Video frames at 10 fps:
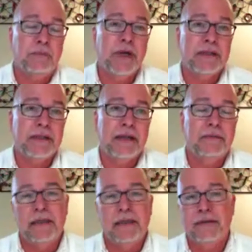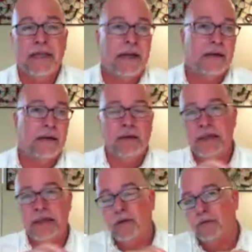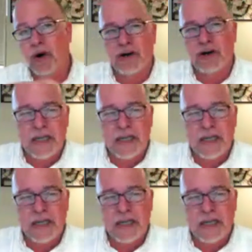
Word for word: in the Brits, they, they cited all these sort of